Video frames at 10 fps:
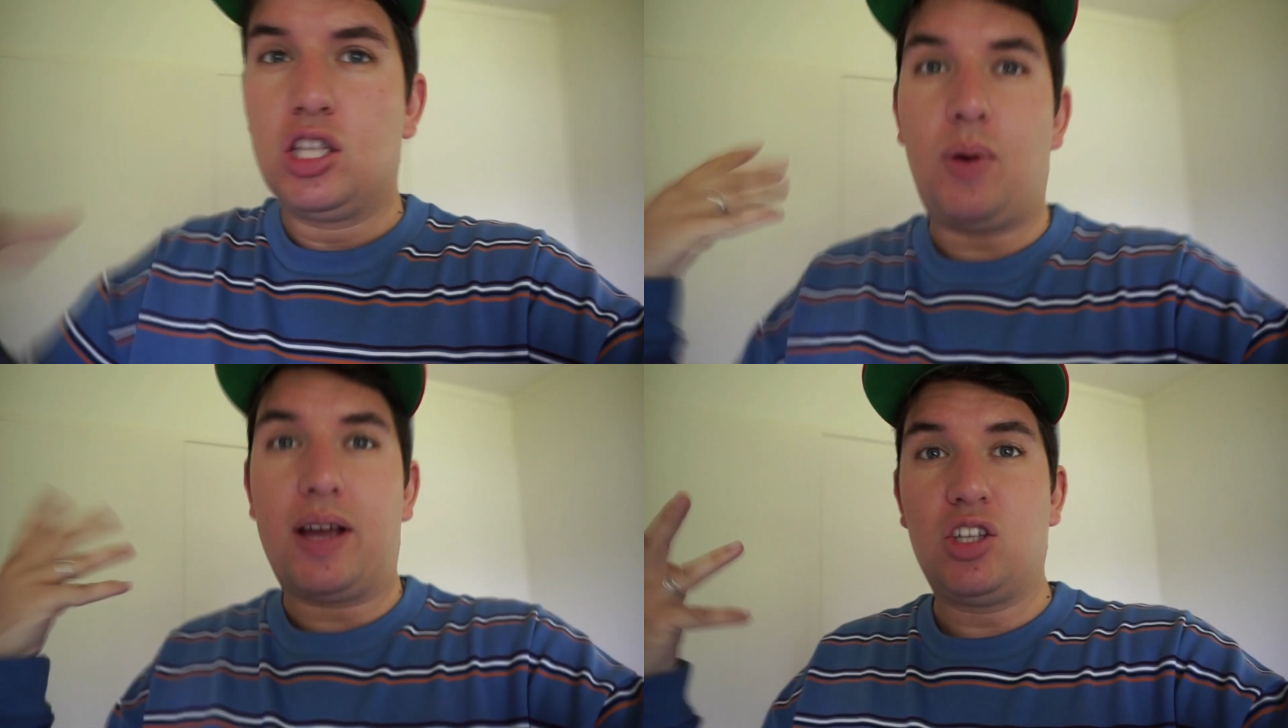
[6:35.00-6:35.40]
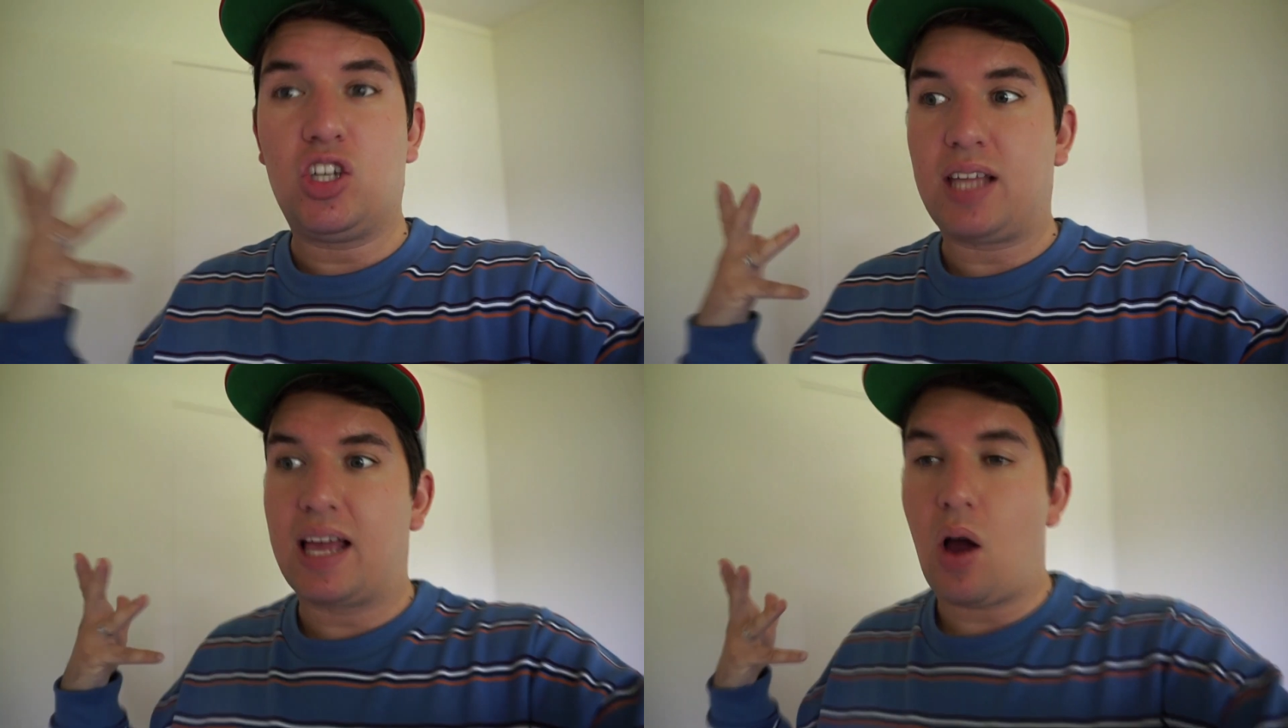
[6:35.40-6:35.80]
So I can
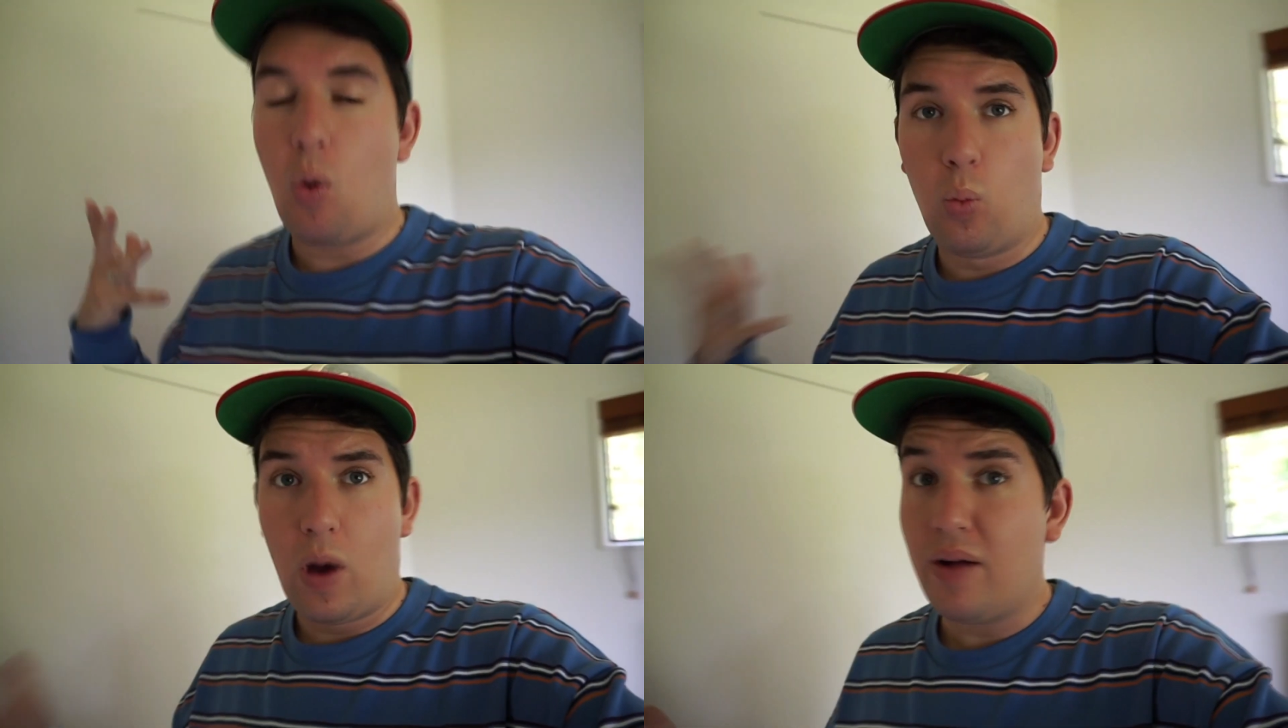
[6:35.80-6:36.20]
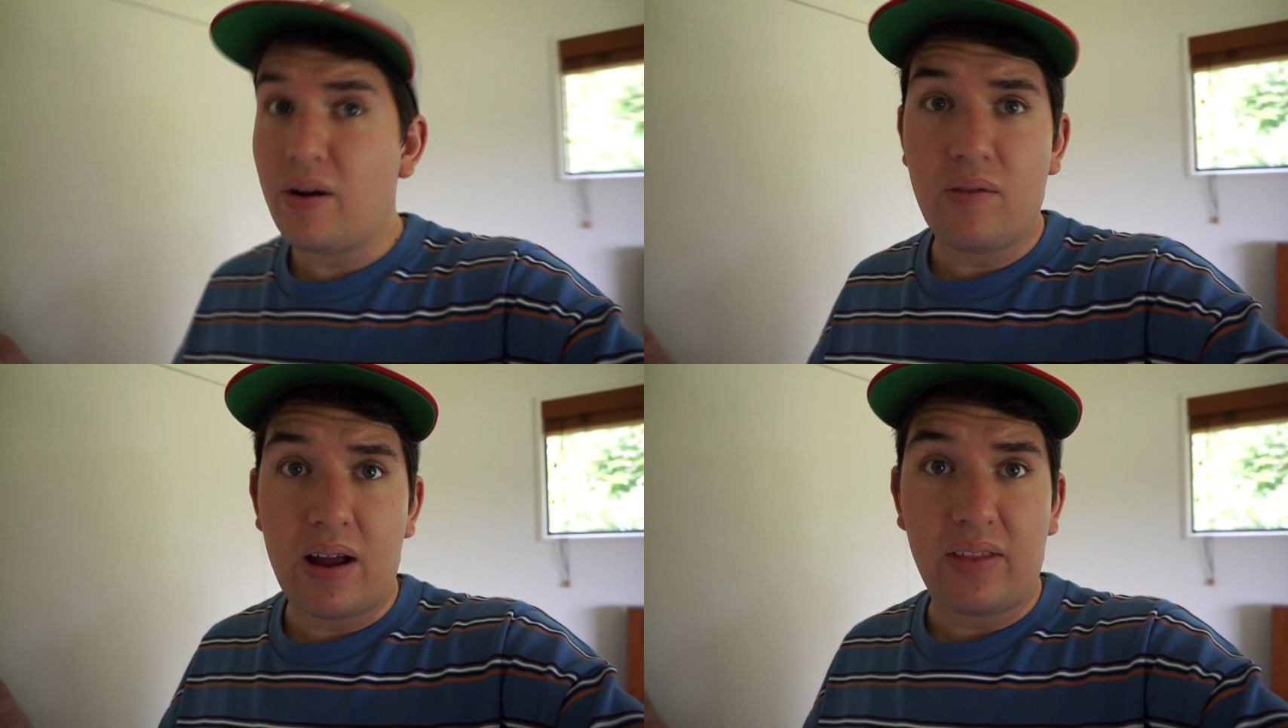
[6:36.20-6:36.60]
just like
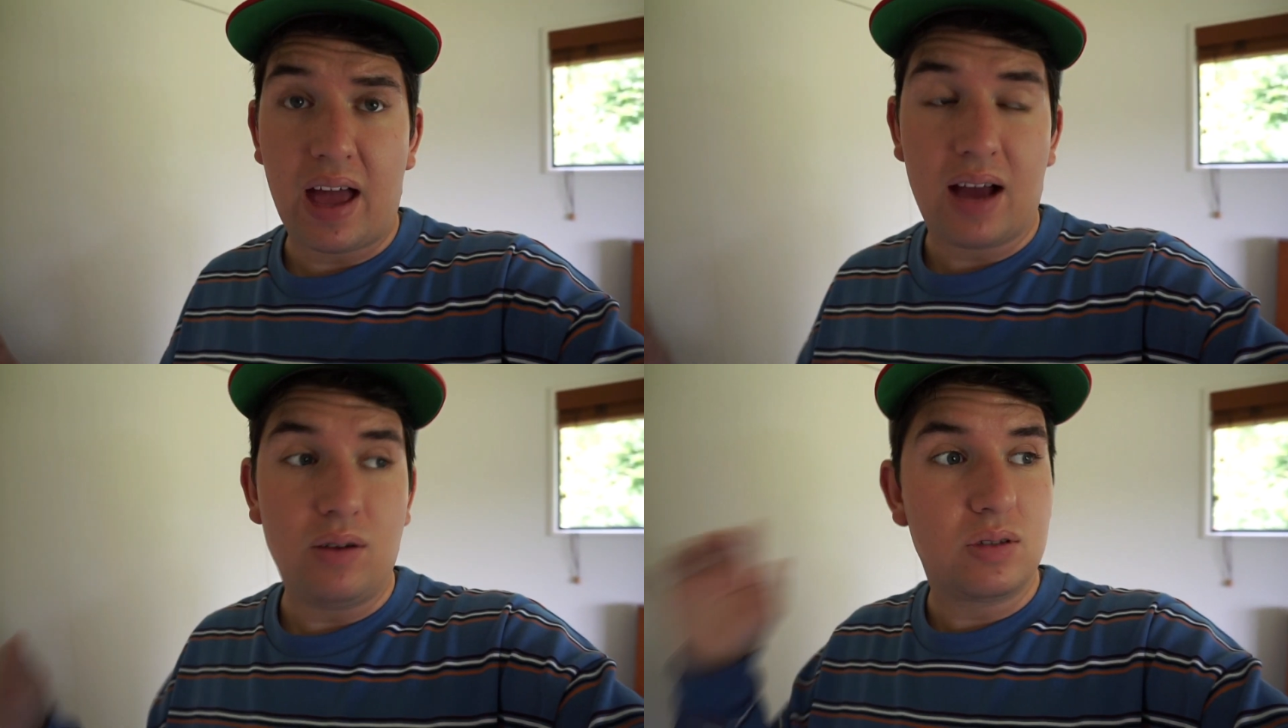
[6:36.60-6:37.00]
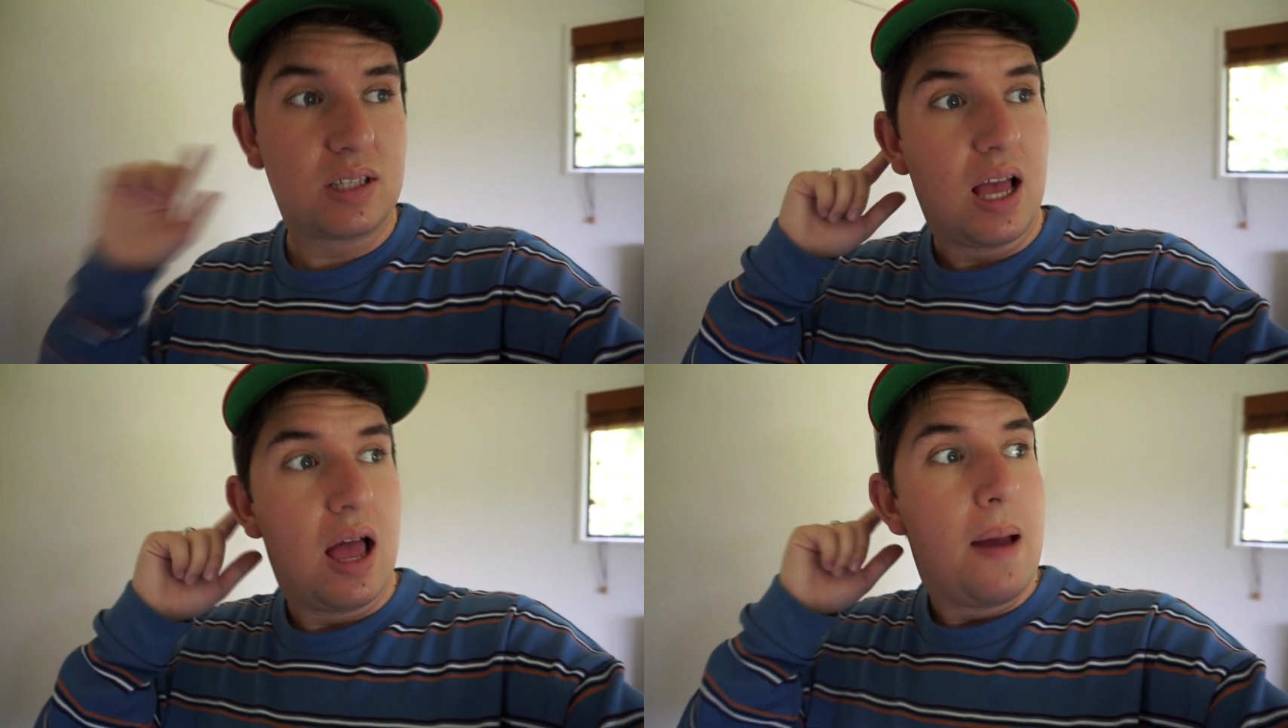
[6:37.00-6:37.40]
wear it around the house